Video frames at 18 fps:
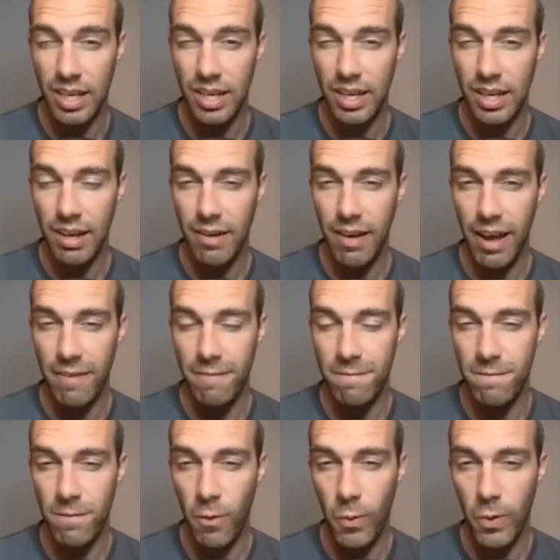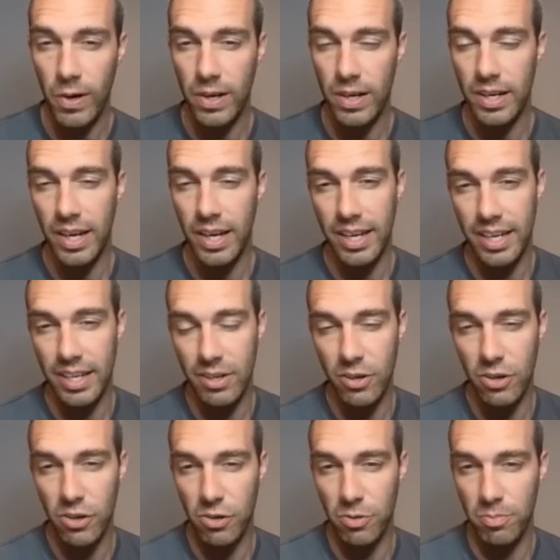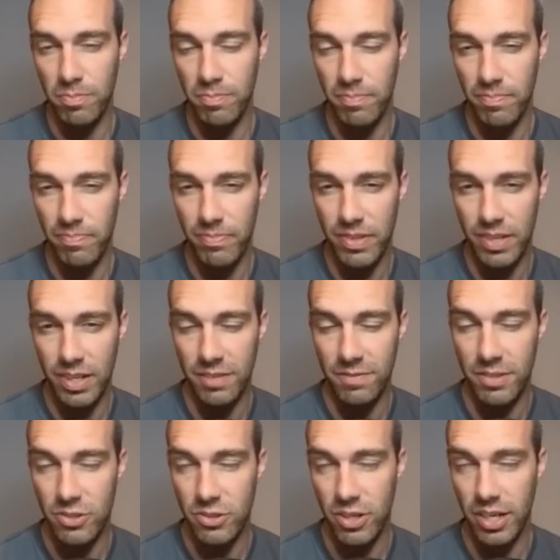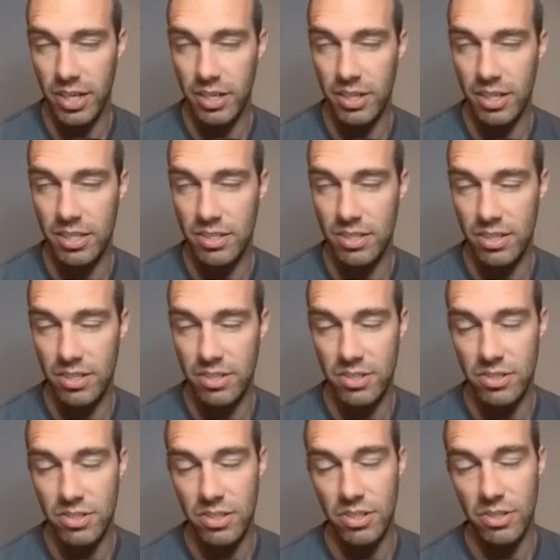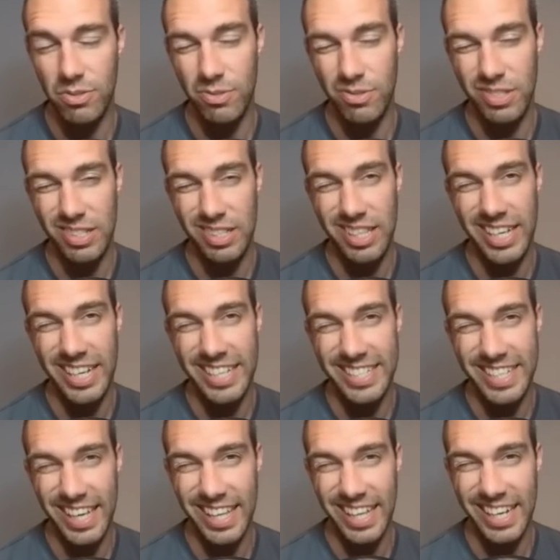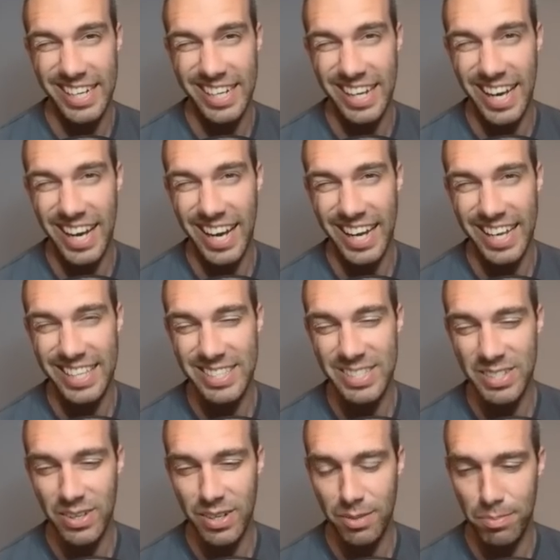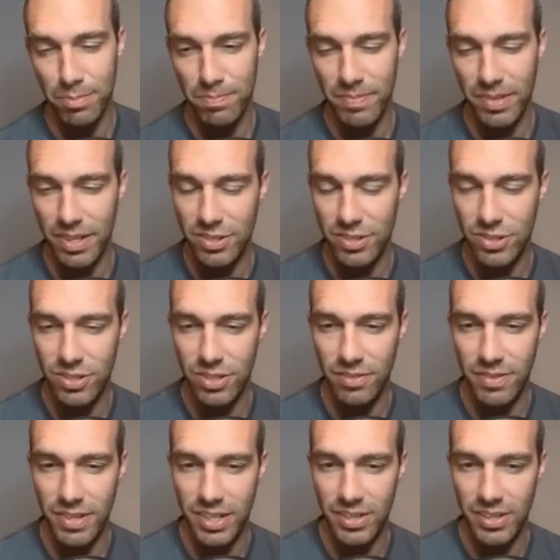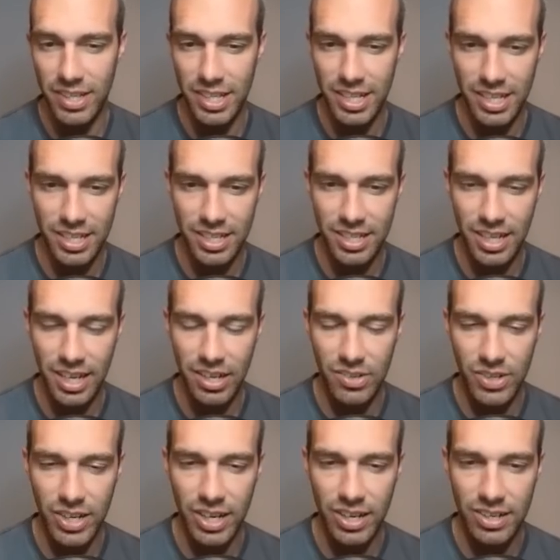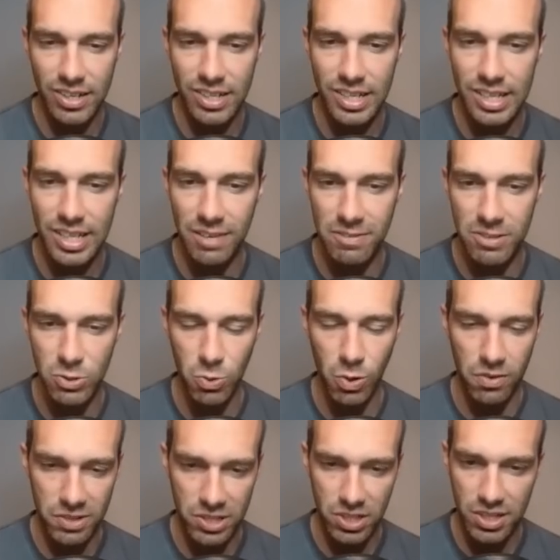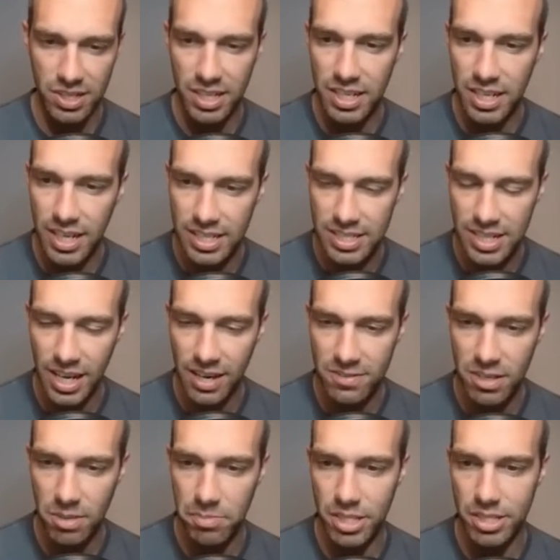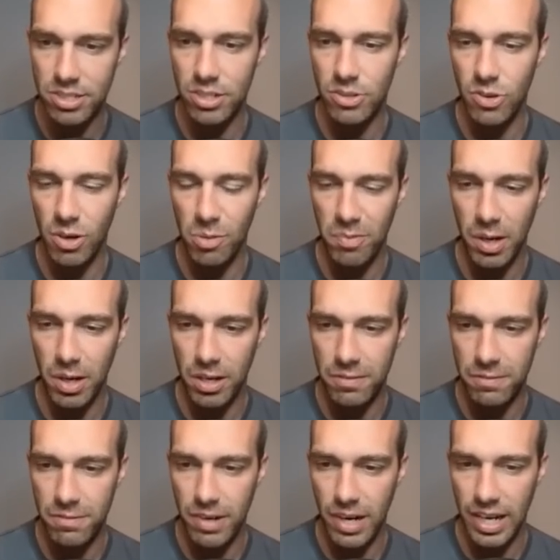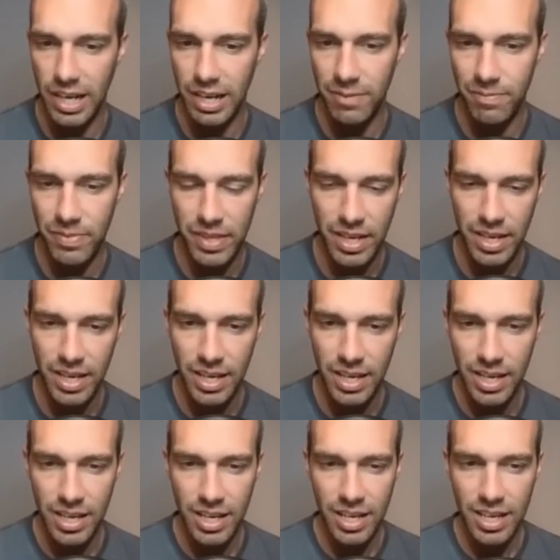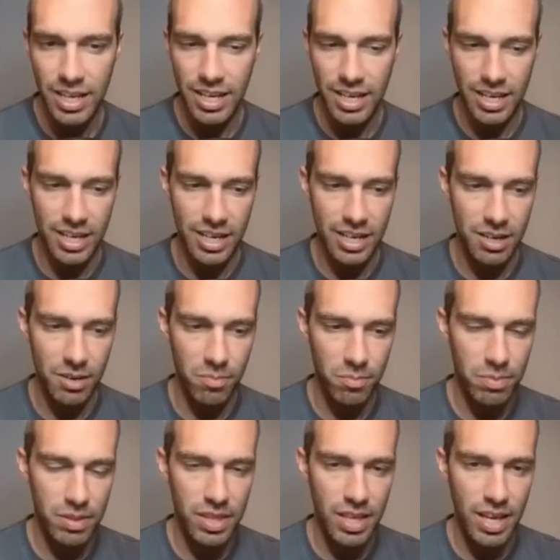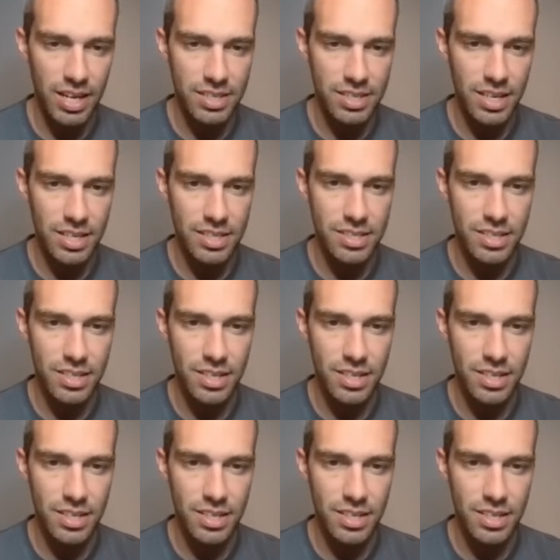at 4, and I get home off the train as long as there's no delays at like 9, so I'll shoot a video at like, I don't care, 11, 12 o'clock at night to have something to go up on Friday. But that is it.